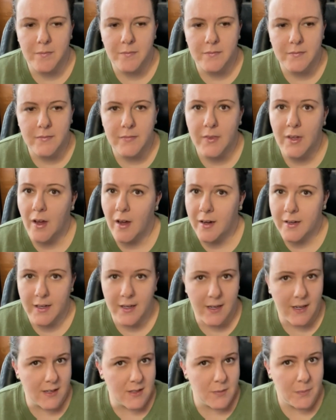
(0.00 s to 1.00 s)
not
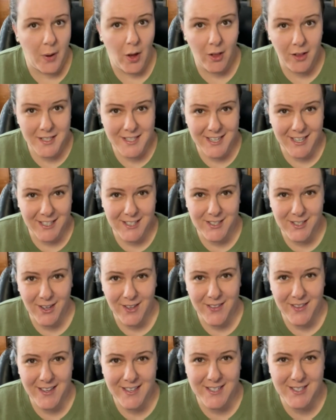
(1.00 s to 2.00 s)
getting into politics
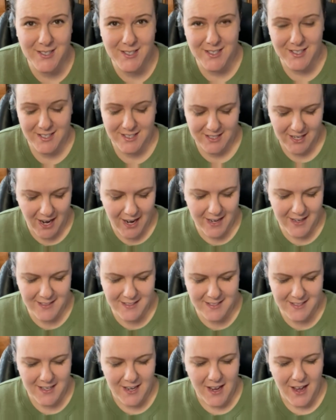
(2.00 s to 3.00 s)
on this
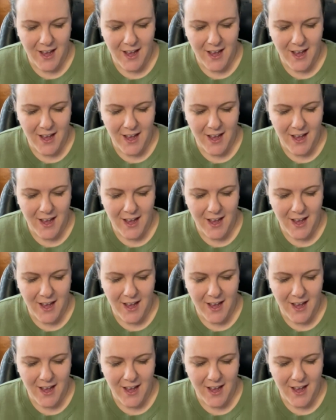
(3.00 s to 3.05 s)
site,